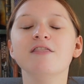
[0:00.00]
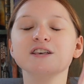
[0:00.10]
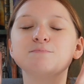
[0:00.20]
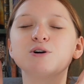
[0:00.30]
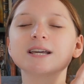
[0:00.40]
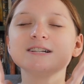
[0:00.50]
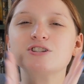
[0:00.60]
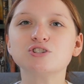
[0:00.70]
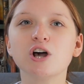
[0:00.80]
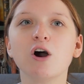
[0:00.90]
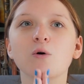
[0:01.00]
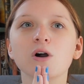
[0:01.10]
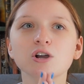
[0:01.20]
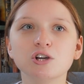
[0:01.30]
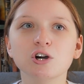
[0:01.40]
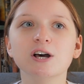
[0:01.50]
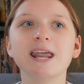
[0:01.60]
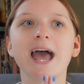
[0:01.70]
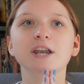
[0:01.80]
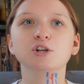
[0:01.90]
This book is so
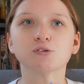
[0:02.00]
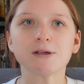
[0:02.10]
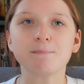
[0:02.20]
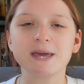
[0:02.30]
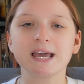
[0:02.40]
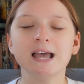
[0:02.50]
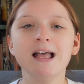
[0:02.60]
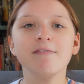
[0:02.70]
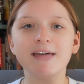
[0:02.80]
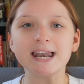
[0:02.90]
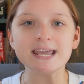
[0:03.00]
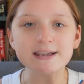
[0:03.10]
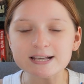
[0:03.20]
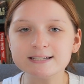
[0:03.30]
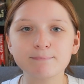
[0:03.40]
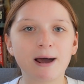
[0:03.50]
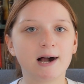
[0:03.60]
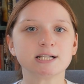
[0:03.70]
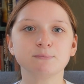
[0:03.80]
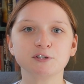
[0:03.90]
good and gripping that it is
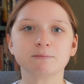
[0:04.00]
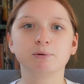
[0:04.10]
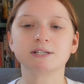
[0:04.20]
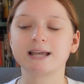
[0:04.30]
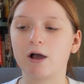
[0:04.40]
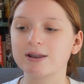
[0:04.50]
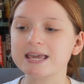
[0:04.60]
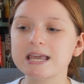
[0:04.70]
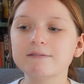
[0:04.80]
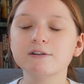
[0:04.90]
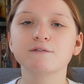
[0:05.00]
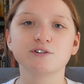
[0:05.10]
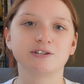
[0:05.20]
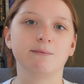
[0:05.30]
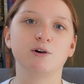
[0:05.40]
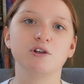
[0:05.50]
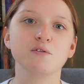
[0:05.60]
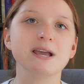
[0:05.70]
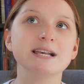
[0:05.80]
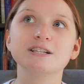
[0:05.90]
impossible to put down, even for someone
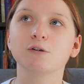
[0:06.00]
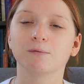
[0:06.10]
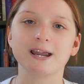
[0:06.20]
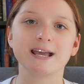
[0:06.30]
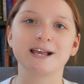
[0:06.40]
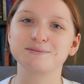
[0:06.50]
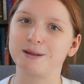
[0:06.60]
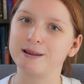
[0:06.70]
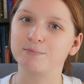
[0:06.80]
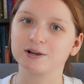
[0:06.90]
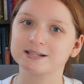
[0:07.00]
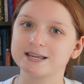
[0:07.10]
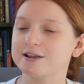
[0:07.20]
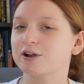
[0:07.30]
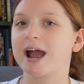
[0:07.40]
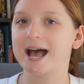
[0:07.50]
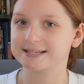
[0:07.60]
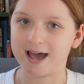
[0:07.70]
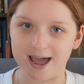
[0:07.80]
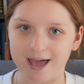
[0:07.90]
who isn't reading as many books a year
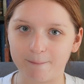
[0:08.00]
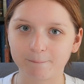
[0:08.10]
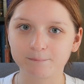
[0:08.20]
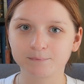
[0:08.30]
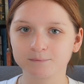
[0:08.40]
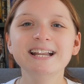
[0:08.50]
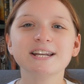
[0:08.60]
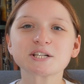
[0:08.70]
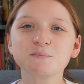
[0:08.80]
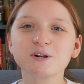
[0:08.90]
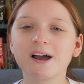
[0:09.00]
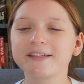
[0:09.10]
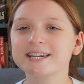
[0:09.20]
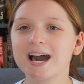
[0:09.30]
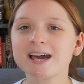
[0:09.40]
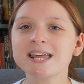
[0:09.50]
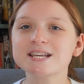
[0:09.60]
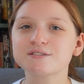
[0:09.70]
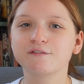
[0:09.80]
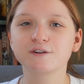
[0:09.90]
as I am. Next book on the docket
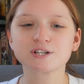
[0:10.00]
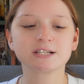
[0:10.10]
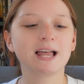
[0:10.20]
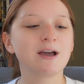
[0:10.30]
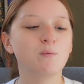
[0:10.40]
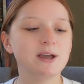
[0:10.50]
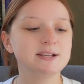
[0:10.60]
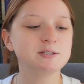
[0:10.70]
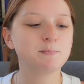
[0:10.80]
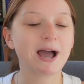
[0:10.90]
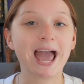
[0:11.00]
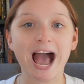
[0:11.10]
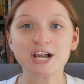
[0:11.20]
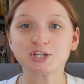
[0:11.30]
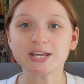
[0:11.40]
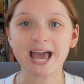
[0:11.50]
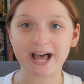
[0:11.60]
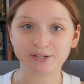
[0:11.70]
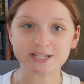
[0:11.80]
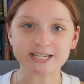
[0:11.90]
is First Lie Wins by Ashley
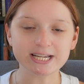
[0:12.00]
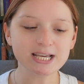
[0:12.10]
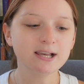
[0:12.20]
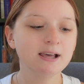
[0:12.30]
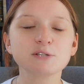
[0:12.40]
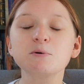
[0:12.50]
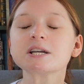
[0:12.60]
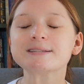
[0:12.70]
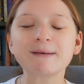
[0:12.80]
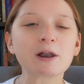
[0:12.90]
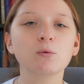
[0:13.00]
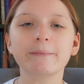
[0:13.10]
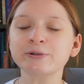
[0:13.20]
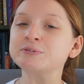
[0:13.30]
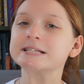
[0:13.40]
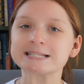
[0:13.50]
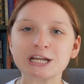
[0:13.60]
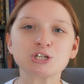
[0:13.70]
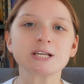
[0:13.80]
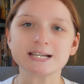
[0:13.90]
Elston. This book is about a woman who is
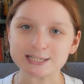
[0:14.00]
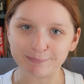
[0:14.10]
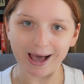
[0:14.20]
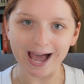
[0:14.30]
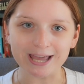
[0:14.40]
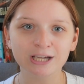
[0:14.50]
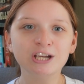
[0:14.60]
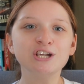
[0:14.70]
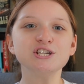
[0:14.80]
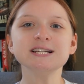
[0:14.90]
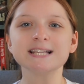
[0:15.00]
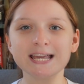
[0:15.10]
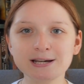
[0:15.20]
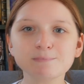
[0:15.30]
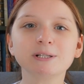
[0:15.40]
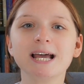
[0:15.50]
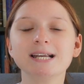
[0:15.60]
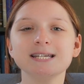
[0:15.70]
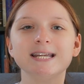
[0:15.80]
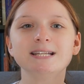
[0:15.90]
essentially a spy. She is
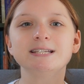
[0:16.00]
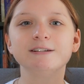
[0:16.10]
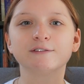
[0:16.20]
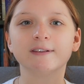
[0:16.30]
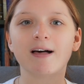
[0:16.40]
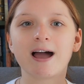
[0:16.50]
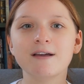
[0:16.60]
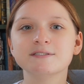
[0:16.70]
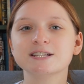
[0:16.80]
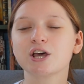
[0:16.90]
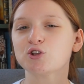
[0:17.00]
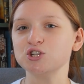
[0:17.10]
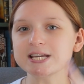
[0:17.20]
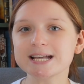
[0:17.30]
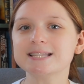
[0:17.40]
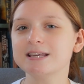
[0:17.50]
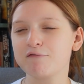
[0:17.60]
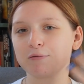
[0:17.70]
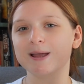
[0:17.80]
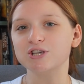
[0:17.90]
implanted into different lives until she gets the
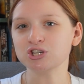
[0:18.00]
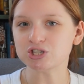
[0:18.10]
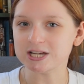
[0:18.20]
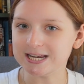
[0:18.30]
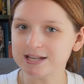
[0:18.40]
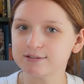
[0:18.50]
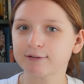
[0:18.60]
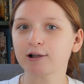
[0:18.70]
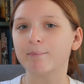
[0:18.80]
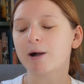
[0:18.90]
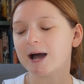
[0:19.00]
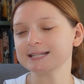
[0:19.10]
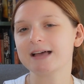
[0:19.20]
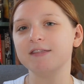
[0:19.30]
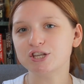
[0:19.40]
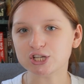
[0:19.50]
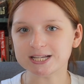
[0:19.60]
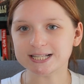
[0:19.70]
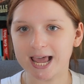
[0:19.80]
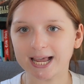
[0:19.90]
information she needs for her boss, and then
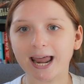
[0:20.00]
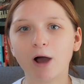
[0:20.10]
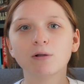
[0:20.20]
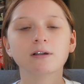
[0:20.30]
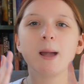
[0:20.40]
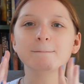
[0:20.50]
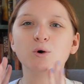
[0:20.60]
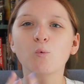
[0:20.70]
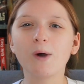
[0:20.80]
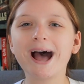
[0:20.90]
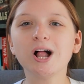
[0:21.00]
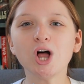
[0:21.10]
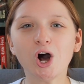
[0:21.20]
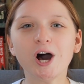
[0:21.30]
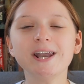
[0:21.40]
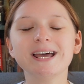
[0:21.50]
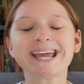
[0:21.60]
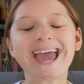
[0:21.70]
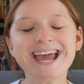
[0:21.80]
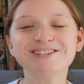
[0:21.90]
she's taken out. But while on a
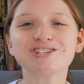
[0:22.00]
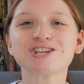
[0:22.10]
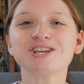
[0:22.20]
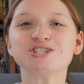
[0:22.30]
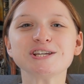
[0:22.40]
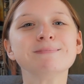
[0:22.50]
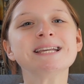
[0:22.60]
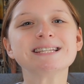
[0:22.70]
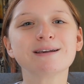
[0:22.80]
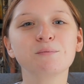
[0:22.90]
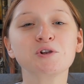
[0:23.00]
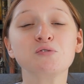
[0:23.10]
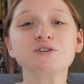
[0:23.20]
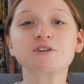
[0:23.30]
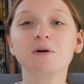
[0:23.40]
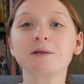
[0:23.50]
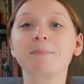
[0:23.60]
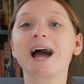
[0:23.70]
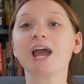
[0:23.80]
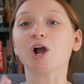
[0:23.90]
case, she meets someone who is going
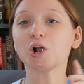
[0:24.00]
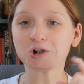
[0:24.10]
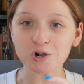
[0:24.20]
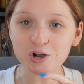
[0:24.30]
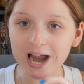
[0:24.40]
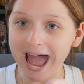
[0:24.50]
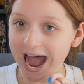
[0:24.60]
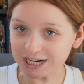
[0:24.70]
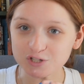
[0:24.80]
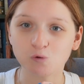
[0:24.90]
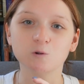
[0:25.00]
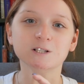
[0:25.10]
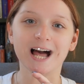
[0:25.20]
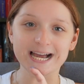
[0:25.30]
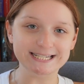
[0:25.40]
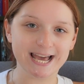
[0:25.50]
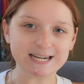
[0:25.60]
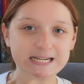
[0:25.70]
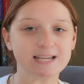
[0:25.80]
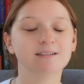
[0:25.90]
by her actual
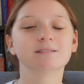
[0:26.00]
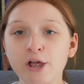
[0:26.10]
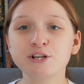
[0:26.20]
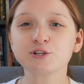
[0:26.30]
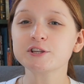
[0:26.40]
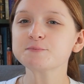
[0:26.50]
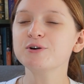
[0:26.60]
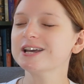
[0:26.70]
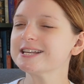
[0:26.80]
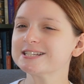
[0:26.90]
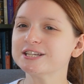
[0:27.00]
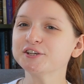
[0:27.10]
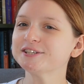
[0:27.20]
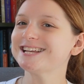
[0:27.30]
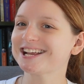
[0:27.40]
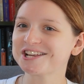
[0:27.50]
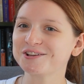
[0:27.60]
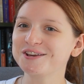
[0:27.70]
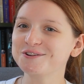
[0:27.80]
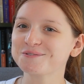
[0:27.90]
identity. So this book is still
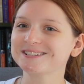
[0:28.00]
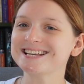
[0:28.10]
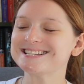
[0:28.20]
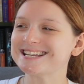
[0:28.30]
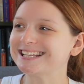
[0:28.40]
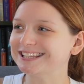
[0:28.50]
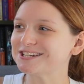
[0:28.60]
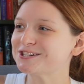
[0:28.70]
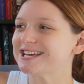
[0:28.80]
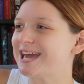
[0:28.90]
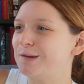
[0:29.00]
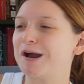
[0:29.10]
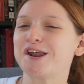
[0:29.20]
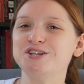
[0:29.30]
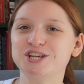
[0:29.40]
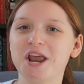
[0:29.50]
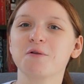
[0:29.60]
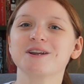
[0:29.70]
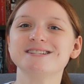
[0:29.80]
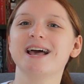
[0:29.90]
technically a new release. It literally came out on
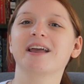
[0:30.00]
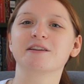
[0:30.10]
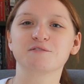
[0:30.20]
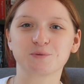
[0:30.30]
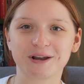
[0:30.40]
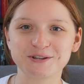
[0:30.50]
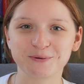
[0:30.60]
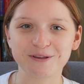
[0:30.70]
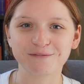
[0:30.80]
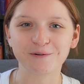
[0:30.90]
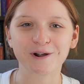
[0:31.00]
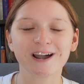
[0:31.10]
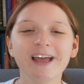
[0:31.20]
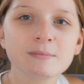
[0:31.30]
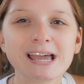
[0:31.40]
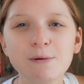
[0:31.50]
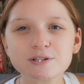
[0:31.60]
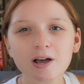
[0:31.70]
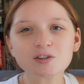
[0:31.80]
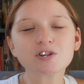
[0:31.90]
January 2nd of 2024. It
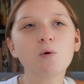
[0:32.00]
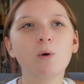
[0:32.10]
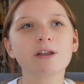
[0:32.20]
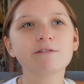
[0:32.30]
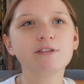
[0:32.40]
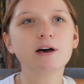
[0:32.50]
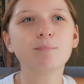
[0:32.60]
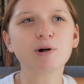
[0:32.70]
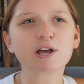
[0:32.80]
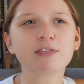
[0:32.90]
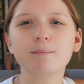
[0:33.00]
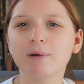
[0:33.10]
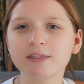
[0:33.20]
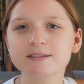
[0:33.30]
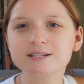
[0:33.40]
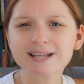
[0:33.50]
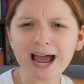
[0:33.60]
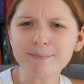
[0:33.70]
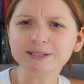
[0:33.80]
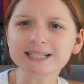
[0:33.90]
was also one of the book of the months,
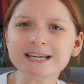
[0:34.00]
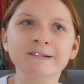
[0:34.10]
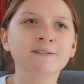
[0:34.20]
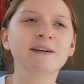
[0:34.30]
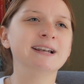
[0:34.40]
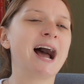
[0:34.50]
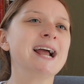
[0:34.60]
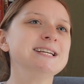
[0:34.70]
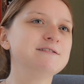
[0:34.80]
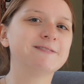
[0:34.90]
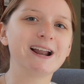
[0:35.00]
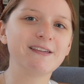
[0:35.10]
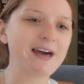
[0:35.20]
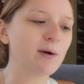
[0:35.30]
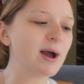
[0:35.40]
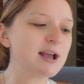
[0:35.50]
I believe. I didn't find it that way.